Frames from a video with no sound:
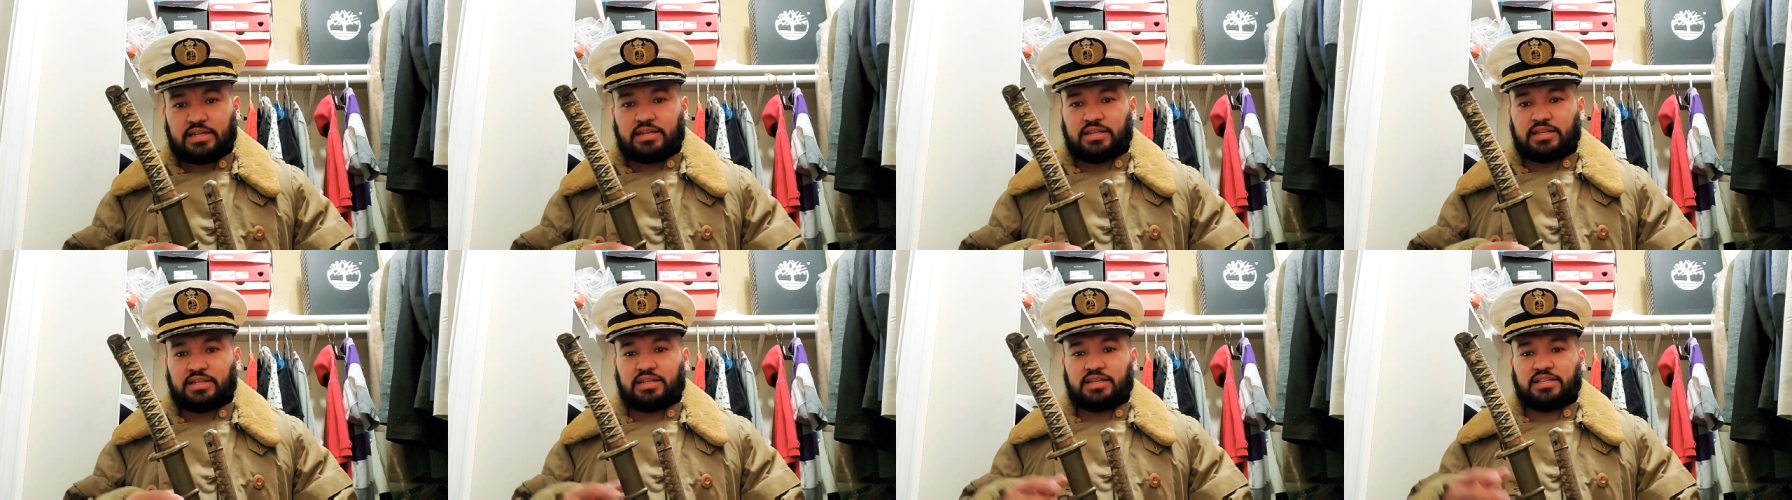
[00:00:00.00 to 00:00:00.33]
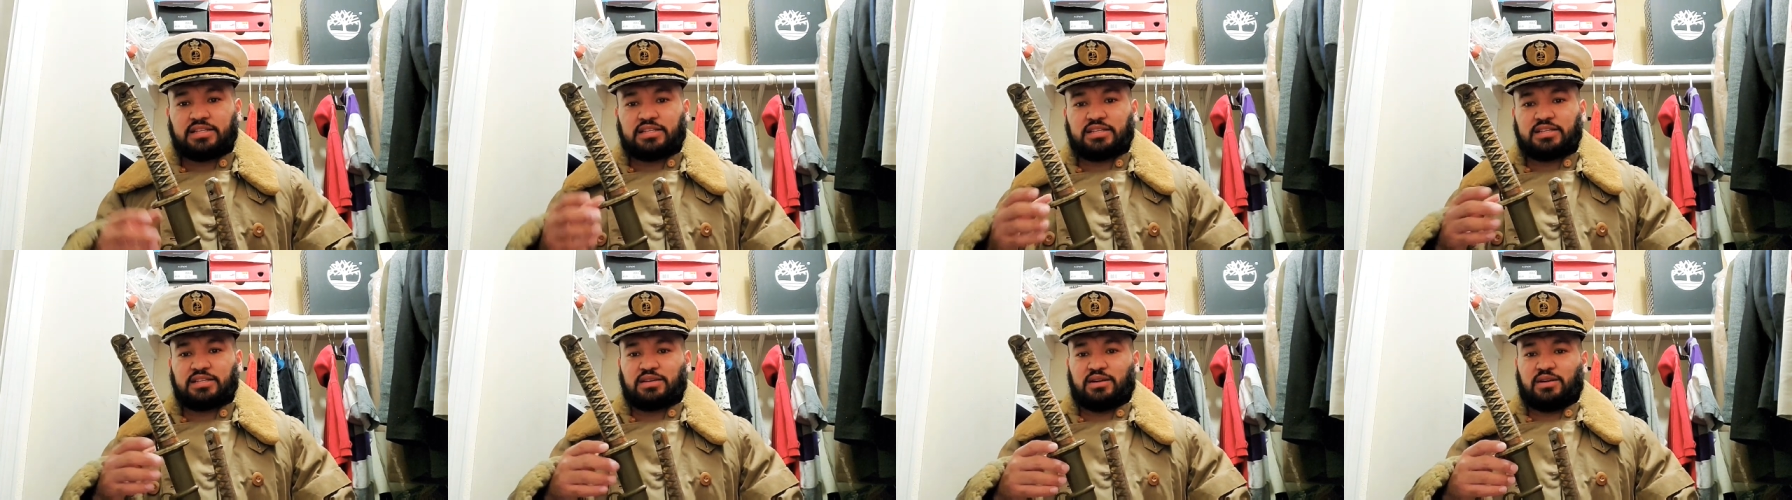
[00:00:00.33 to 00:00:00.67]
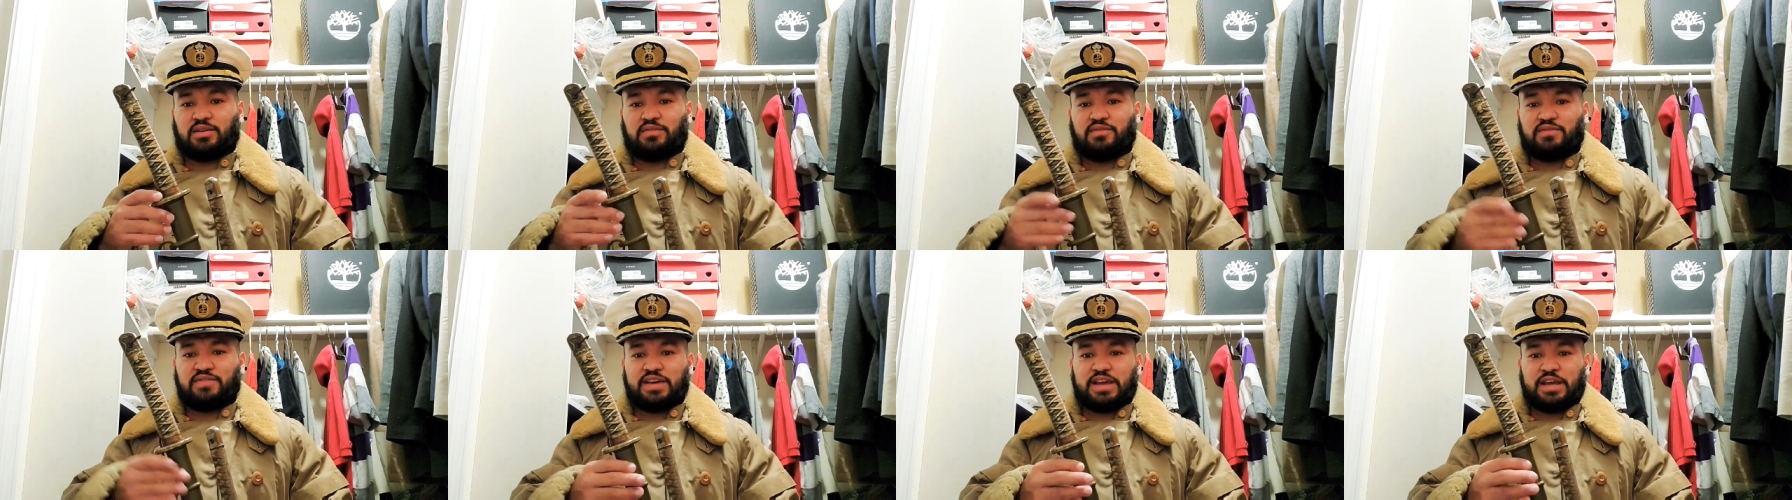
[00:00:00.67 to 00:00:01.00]
This is
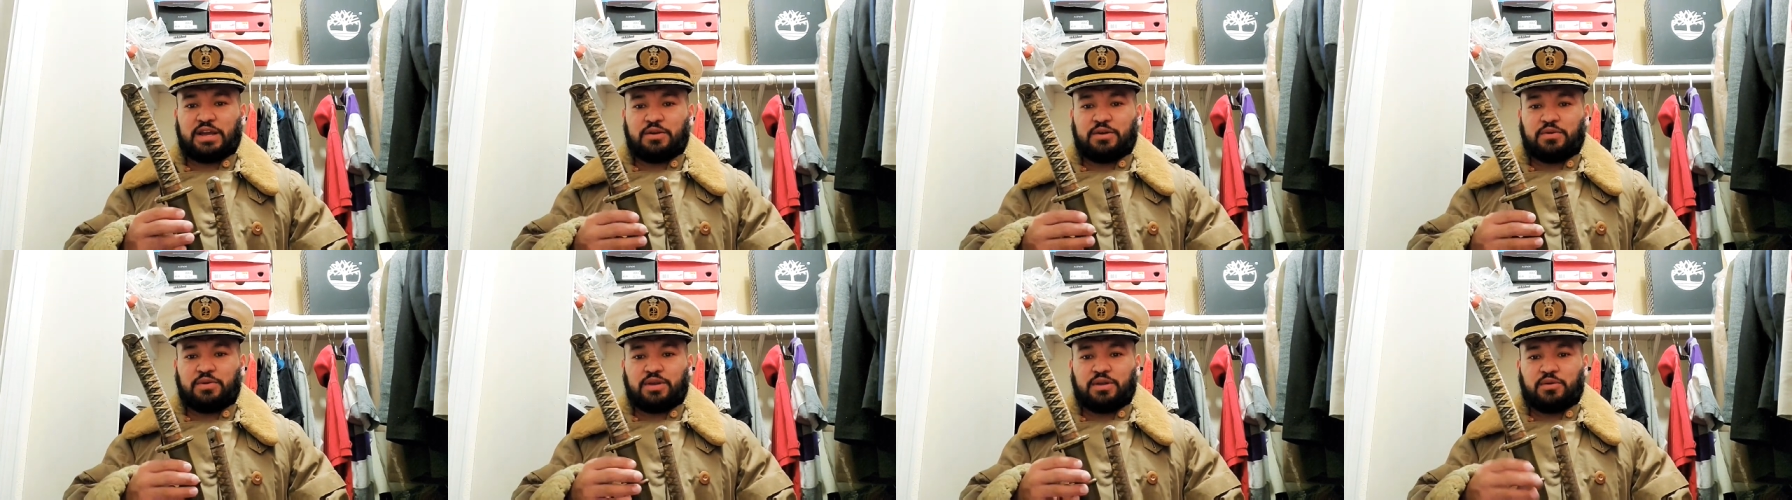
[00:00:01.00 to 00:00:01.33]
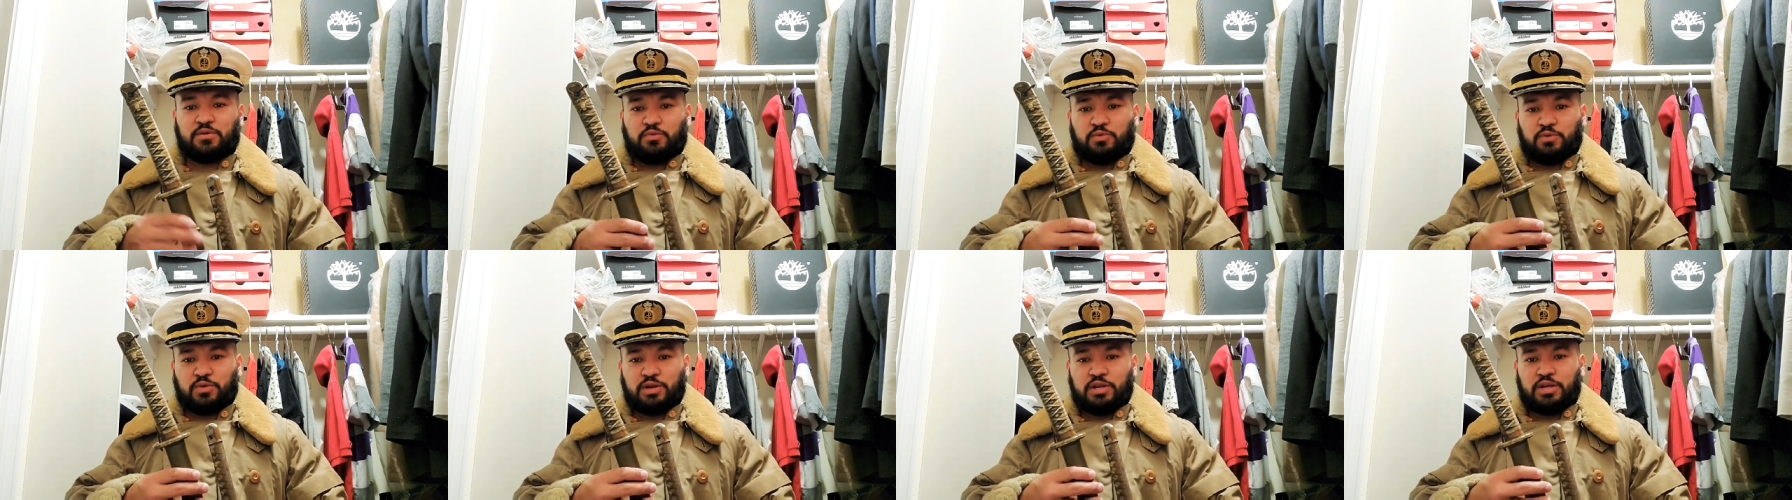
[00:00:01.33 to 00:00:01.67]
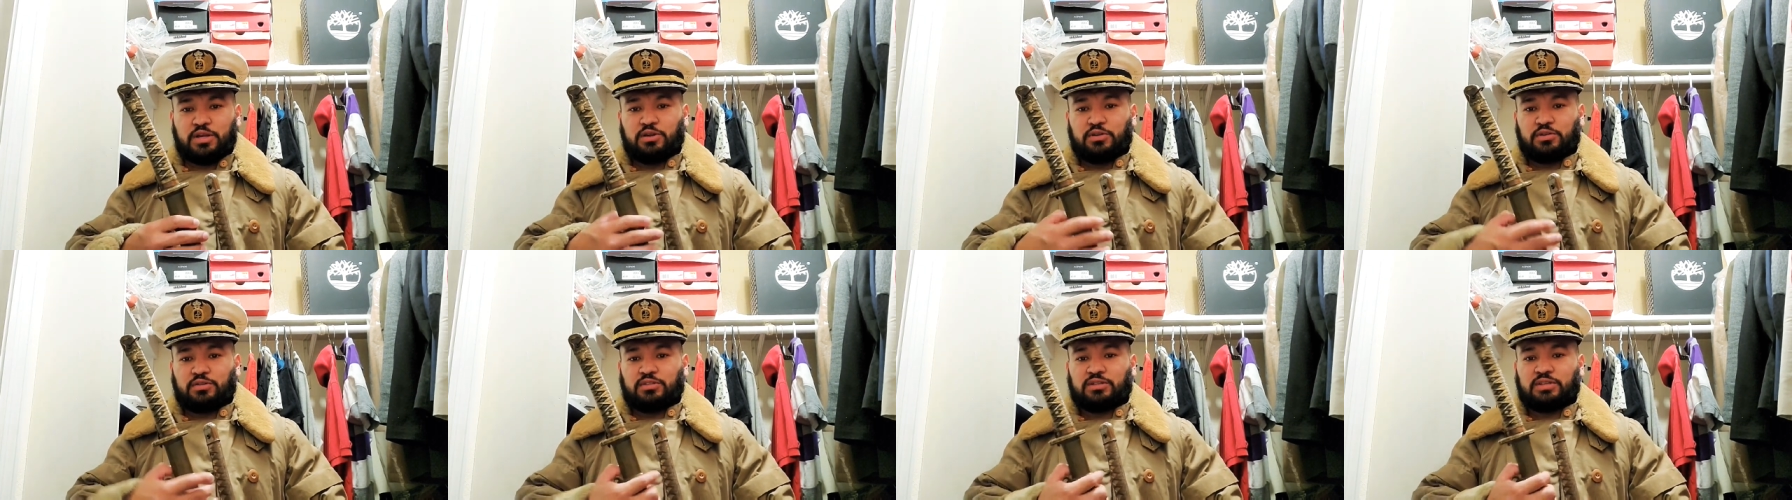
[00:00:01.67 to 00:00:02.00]
a very
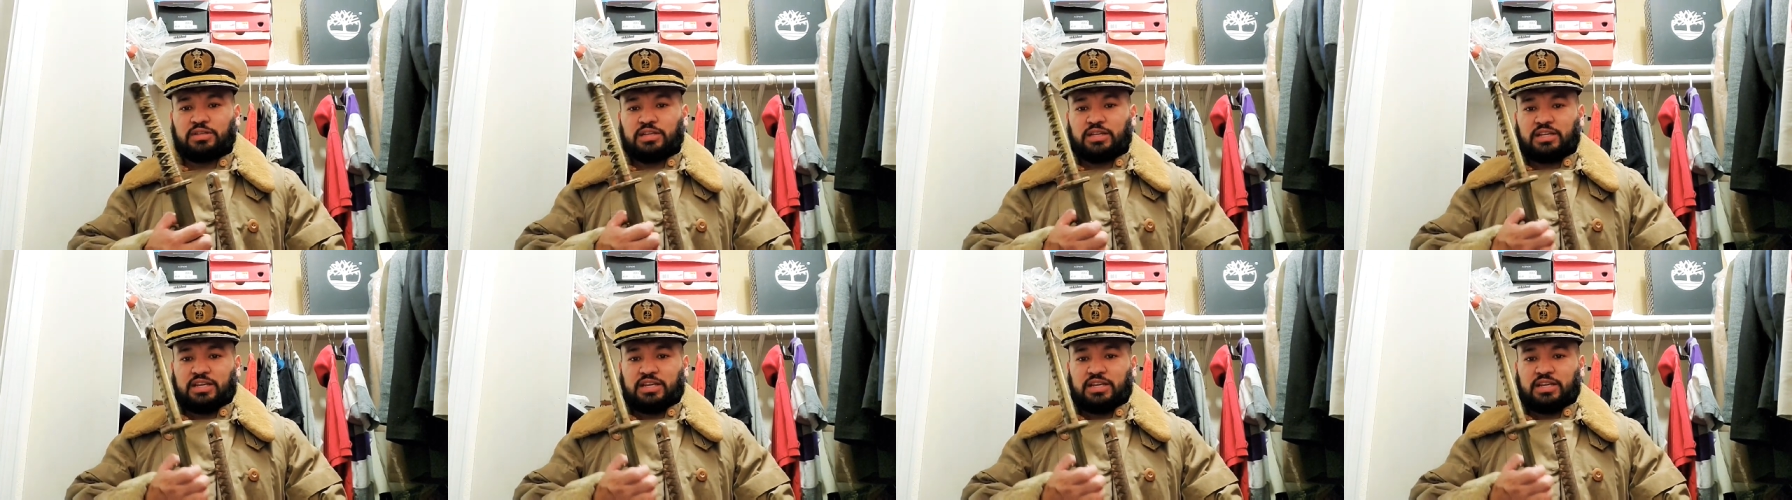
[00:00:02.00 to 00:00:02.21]
real